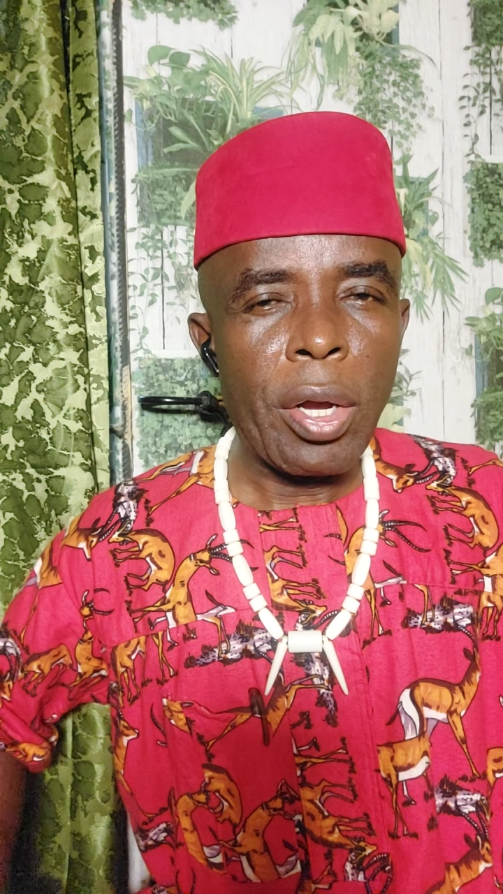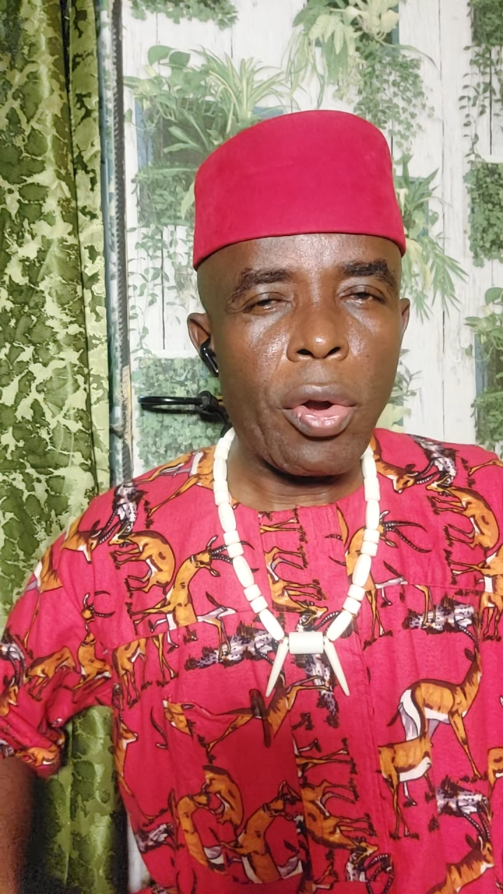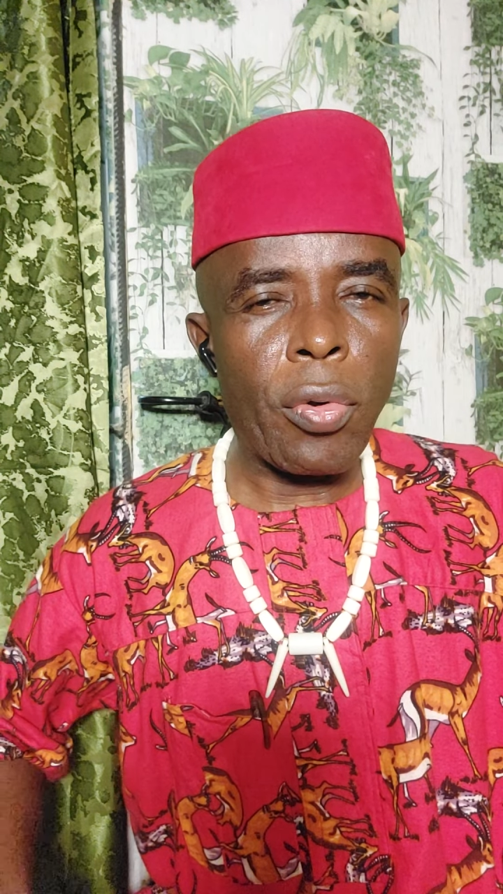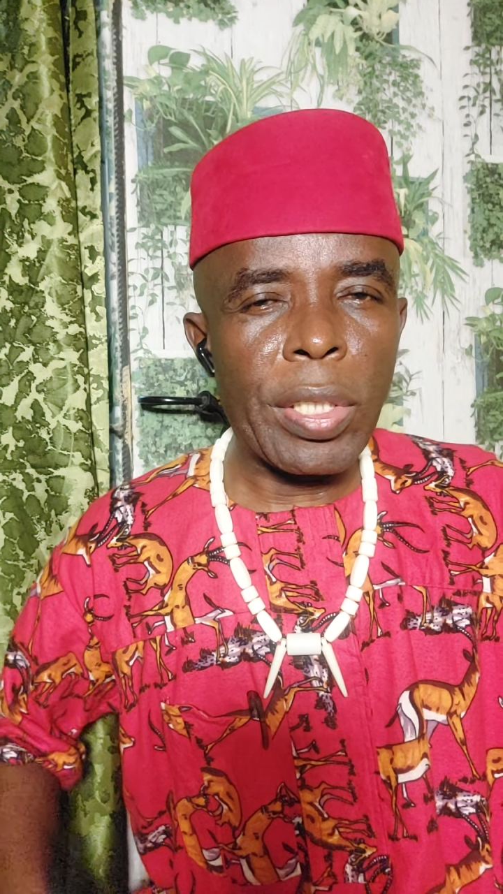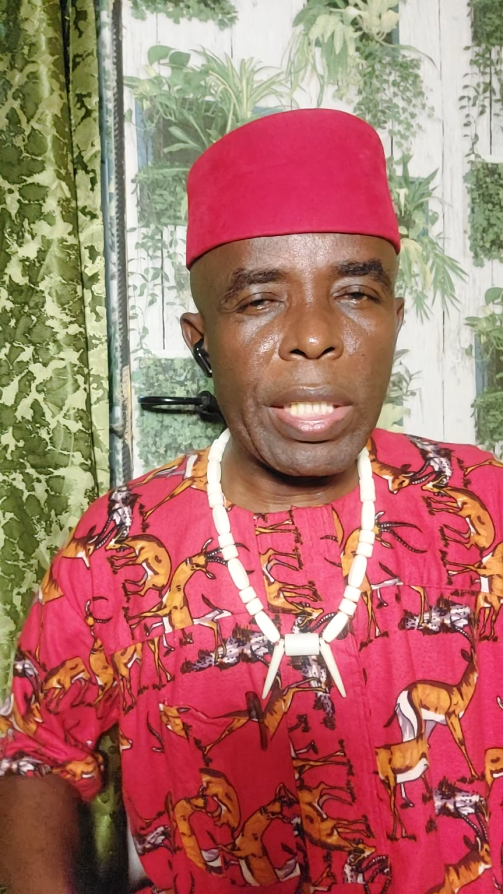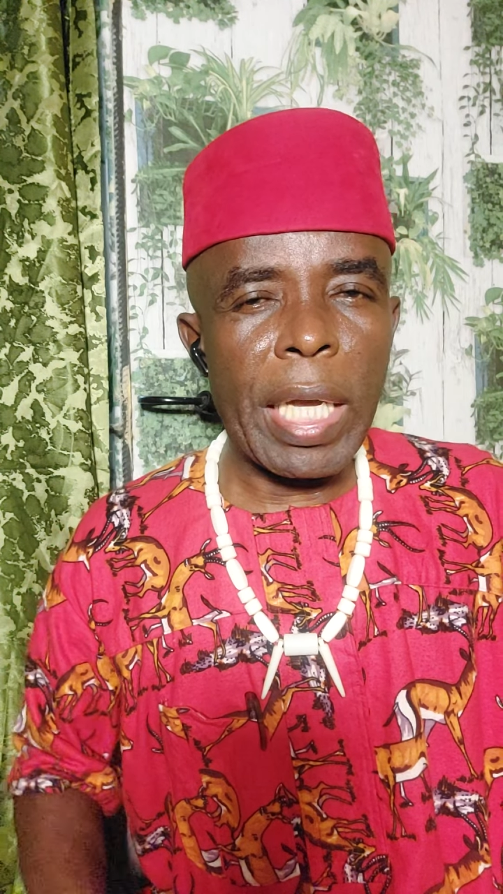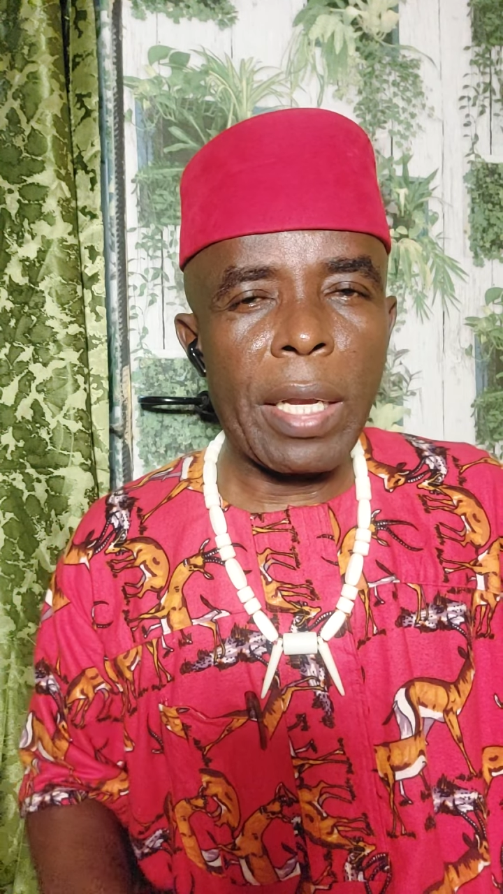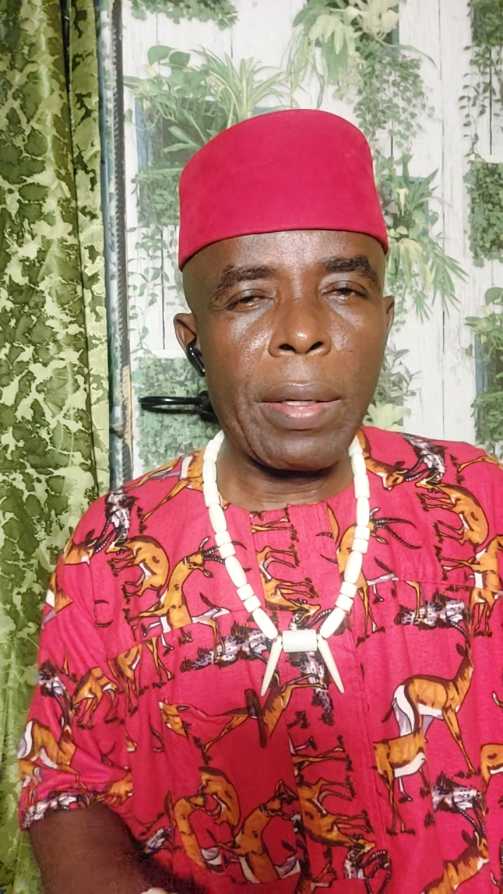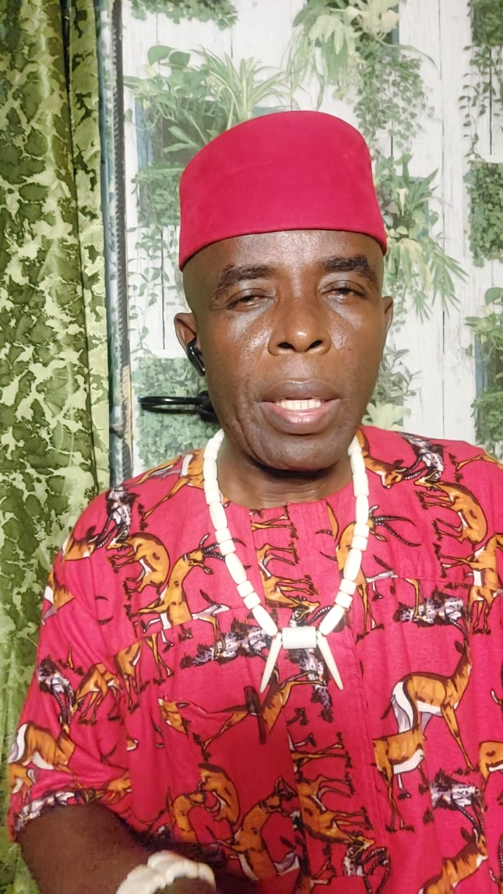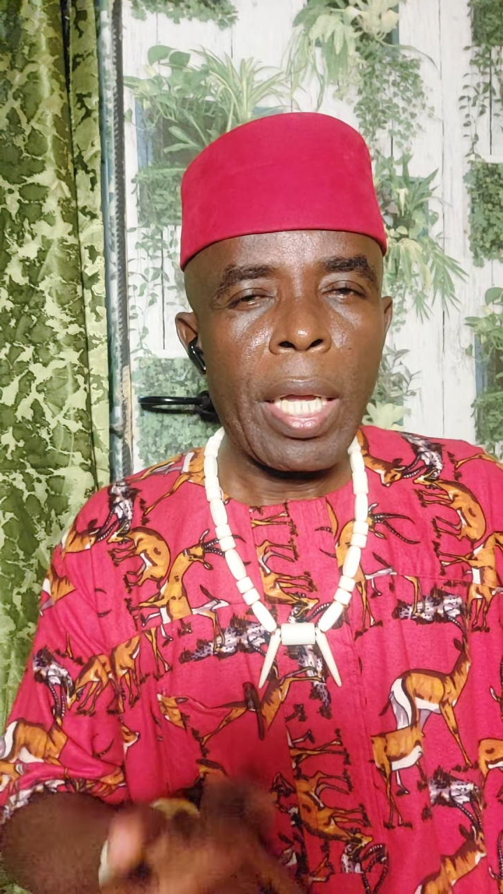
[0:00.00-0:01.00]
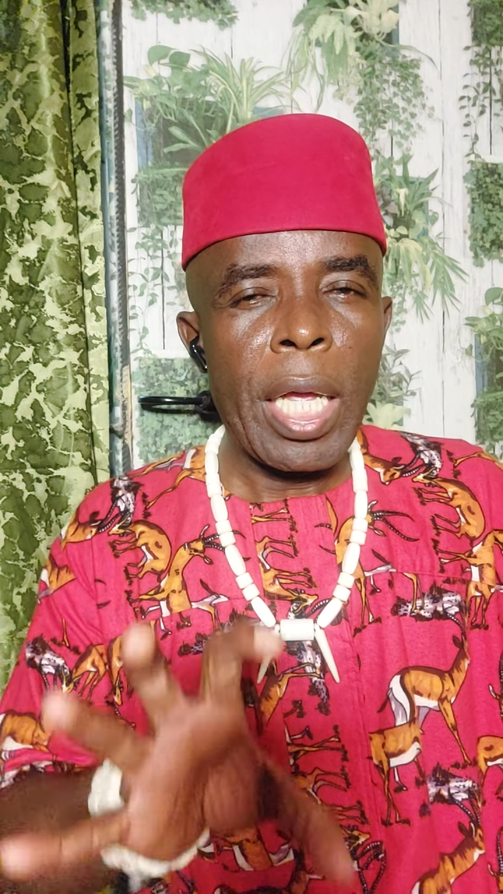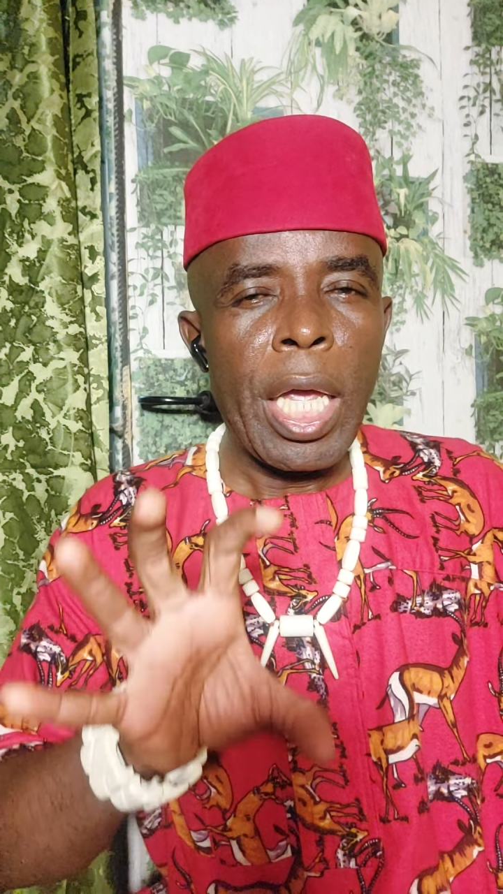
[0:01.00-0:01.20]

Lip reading: contain